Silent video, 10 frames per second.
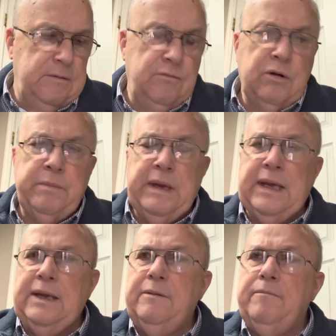would
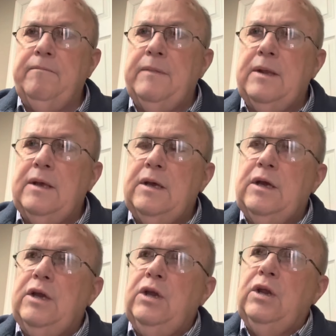be,
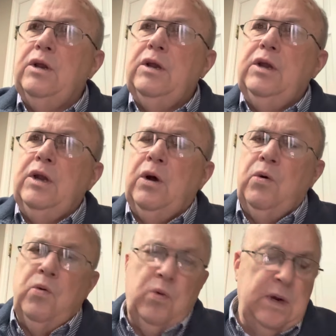you
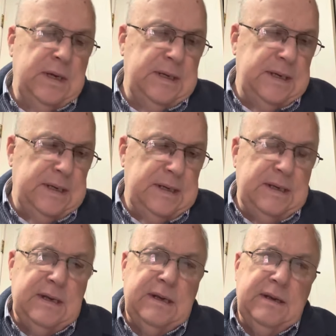know,
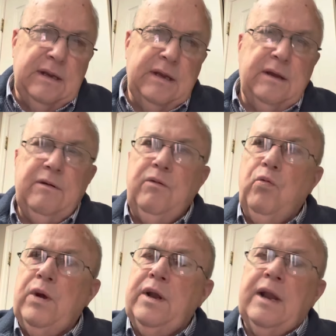
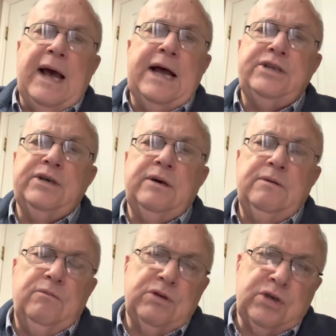when Elijah
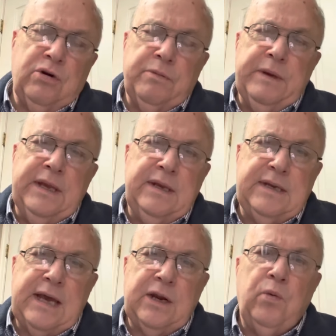was going to be
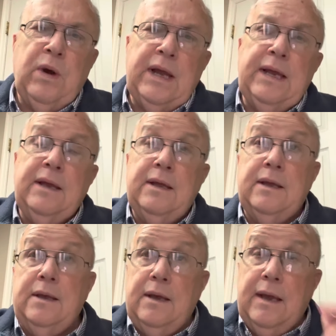taken away,
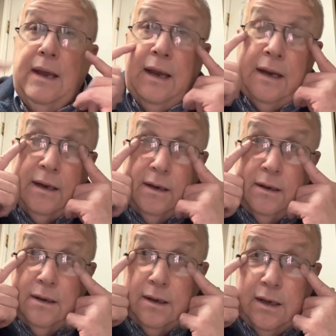and
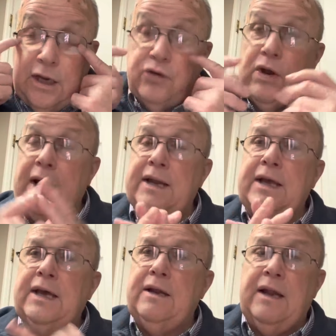he tried to
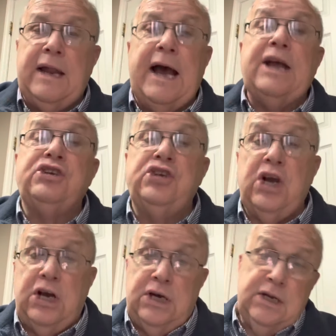get
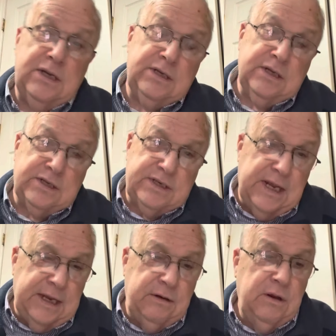Elisha to
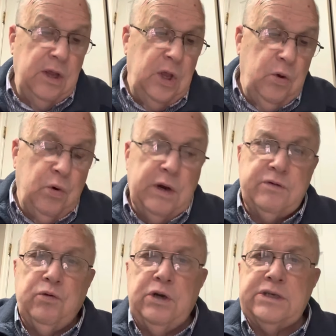stay where
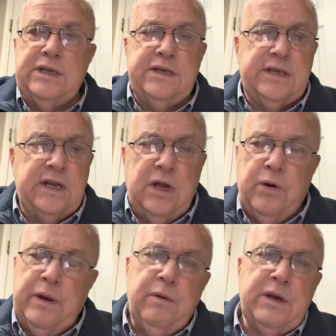he was, and he said,
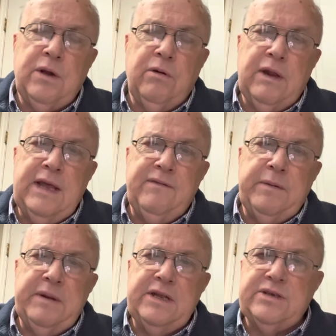no, he wasn't going to leave
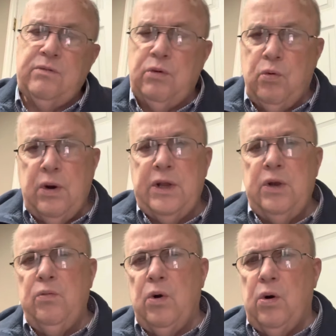him. And he said, well, what do
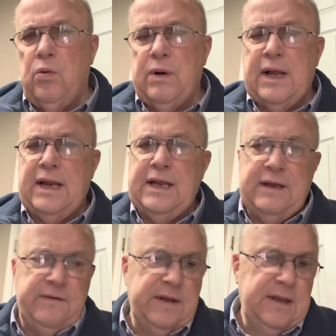you want when I leave?